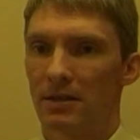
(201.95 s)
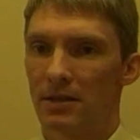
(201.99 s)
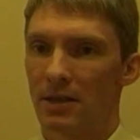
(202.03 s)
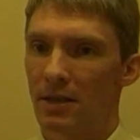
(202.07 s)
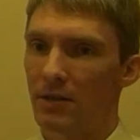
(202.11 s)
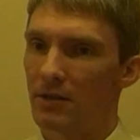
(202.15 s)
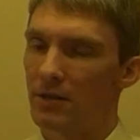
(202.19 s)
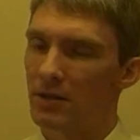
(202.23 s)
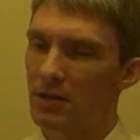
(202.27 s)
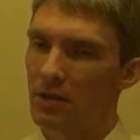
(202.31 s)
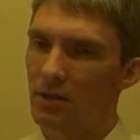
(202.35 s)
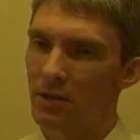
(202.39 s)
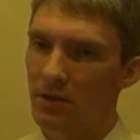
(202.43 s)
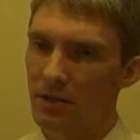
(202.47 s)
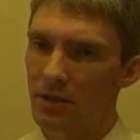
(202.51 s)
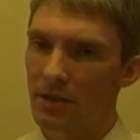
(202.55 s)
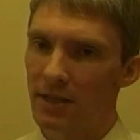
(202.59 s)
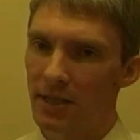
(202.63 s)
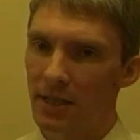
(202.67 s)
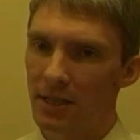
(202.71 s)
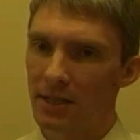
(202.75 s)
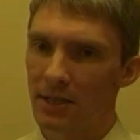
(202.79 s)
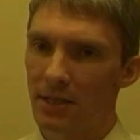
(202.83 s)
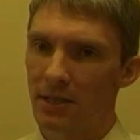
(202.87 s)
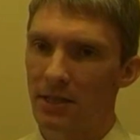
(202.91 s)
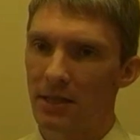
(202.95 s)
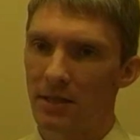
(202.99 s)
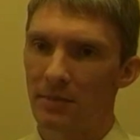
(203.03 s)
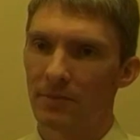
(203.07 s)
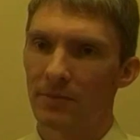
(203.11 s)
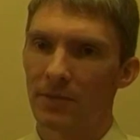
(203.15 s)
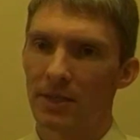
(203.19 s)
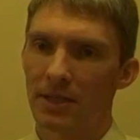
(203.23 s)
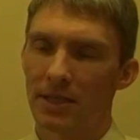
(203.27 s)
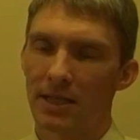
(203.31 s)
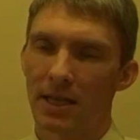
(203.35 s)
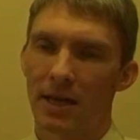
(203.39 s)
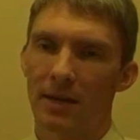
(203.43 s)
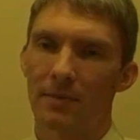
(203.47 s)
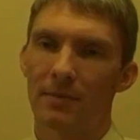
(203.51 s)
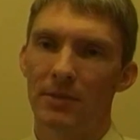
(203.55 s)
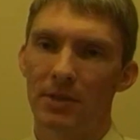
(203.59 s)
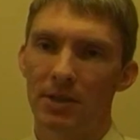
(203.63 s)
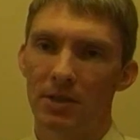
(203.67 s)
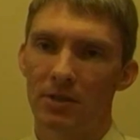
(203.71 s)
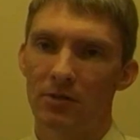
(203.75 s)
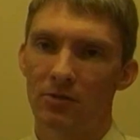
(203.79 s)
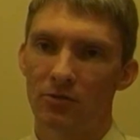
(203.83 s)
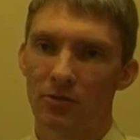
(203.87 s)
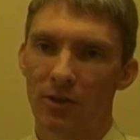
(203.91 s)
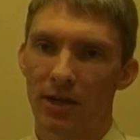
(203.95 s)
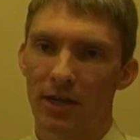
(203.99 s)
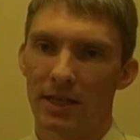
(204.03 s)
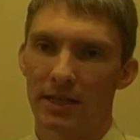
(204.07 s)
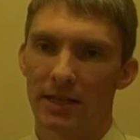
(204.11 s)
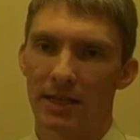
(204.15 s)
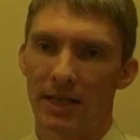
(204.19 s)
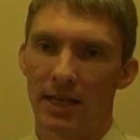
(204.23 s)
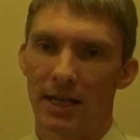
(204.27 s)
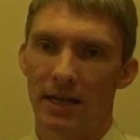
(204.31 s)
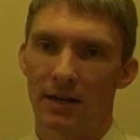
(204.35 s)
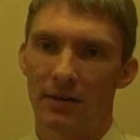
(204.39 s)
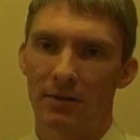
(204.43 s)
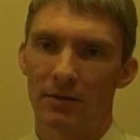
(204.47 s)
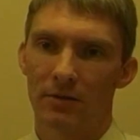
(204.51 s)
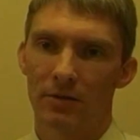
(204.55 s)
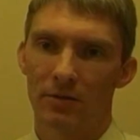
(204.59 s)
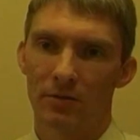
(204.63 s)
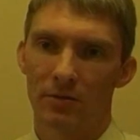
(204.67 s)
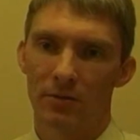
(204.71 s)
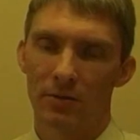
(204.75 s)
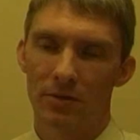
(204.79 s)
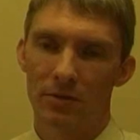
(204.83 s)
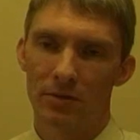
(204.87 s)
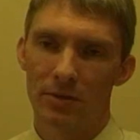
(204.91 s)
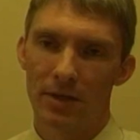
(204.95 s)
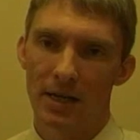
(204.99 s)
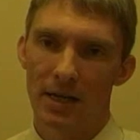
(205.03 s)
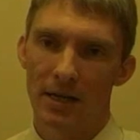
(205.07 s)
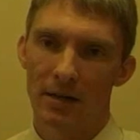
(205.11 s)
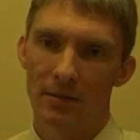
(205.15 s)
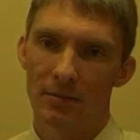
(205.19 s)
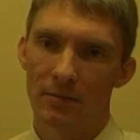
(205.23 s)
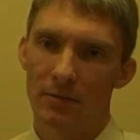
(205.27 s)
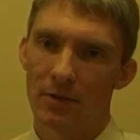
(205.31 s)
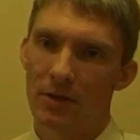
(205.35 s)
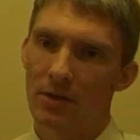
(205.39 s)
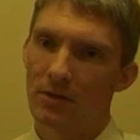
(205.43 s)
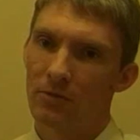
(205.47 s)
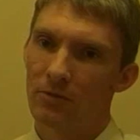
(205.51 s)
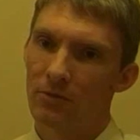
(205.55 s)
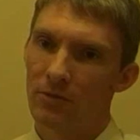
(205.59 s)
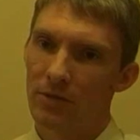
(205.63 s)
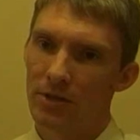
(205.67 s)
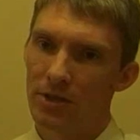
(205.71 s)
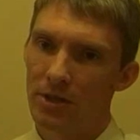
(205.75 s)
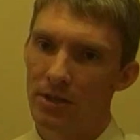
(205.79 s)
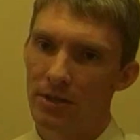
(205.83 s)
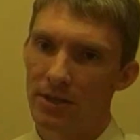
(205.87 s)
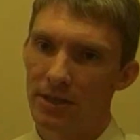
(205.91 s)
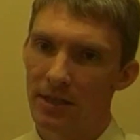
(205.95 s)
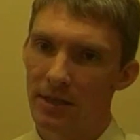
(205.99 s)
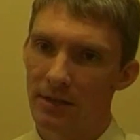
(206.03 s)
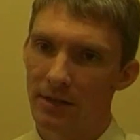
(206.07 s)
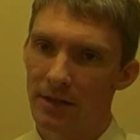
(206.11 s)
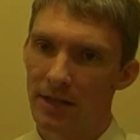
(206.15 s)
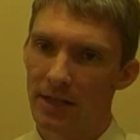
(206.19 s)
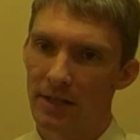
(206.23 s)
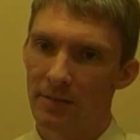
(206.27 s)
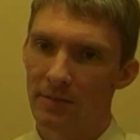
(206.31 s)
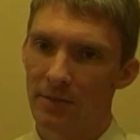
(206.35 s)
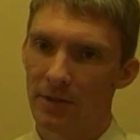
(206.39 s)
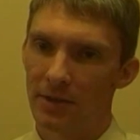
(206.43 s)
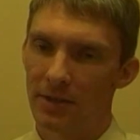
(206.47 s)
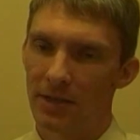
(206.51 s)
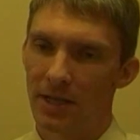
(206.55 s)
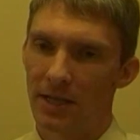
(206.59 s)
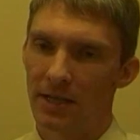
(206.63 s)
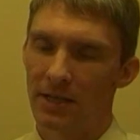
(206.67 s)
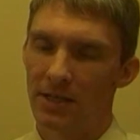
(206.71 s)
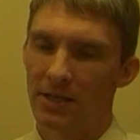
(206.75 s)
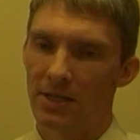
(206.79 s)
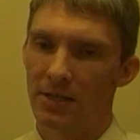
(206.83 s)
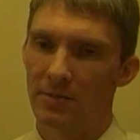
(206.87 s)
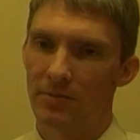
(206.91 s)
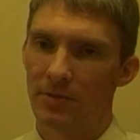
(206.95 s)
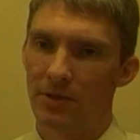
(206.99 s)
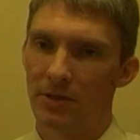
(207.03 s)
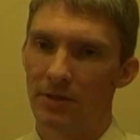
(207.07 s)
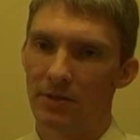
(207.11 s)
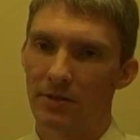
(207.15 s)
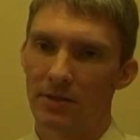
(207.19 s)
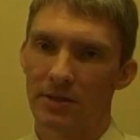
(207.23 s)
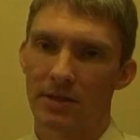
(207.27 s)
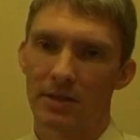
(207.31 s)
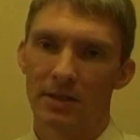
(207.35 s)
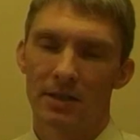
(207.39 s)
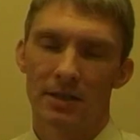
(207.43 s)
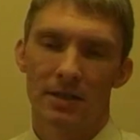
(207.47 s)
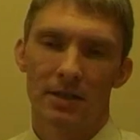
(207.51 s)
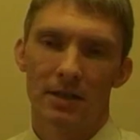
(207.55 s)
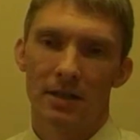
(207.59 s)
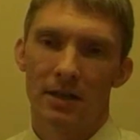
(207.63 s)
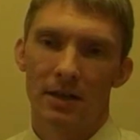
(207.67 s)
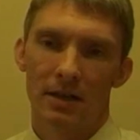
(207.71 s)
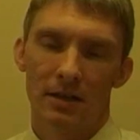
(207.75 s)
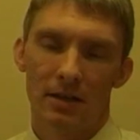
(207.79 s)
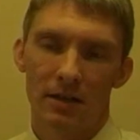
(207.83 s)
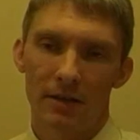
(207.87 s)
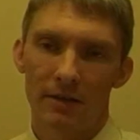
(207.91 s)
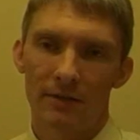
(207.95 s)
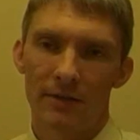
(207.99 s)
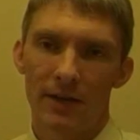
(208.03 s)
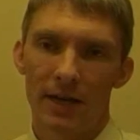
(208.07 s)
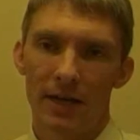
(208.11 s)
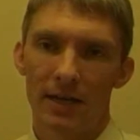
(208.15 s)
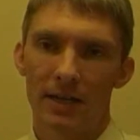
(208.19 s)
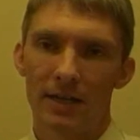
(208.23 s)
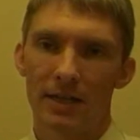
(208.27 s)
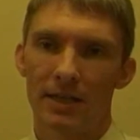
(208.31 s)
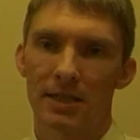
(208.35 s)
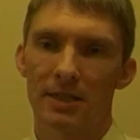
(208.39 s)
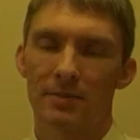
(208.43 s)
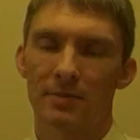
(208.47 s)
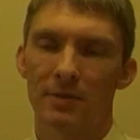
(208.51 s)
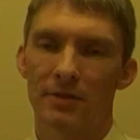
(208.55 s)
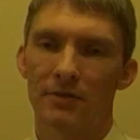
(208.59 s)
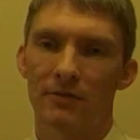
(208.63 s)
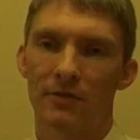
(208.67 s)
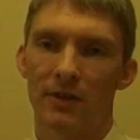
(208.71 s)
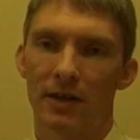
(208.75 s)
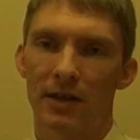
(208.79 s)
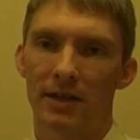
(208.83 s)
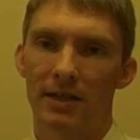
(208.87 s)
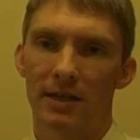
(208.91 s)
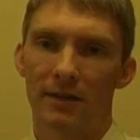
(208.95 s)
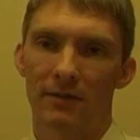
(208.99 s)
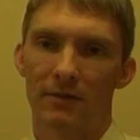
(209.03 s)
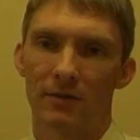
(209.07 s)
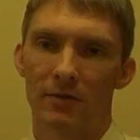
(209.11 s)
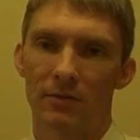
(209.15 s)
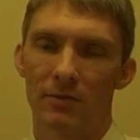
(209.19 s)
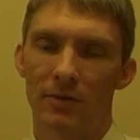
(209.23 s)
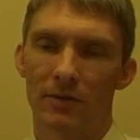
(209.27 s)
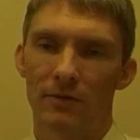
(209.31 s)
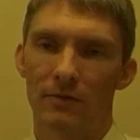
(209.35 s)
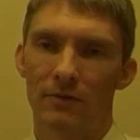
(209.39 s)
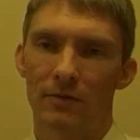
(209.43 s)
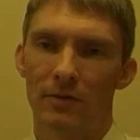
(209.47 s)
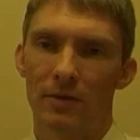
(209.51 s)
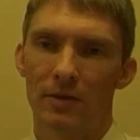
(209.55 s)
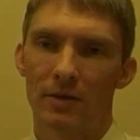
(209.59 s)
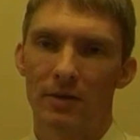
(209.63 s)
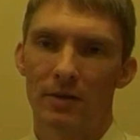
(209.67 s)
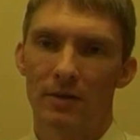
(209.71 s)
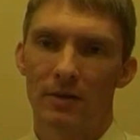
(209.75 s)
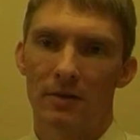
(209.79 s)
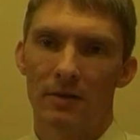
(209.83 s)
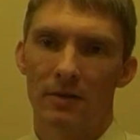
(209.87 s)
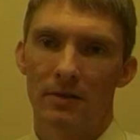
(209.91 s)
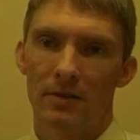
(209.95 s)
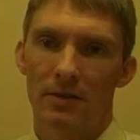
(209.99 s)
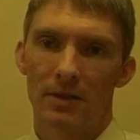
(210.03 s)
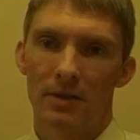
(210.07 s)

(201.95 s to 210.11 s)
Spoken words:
So there's a lot of things that companies can be doing right now that will help reduce their energy bills. A lot of our customers find, after we've